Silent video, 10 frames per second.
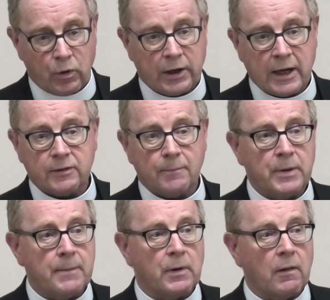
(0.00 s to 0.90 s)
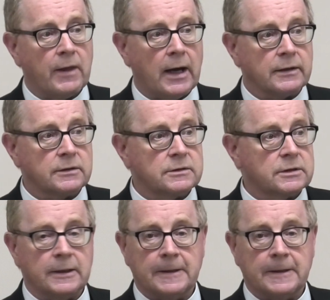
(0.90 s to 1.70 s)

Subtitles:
We are like the people that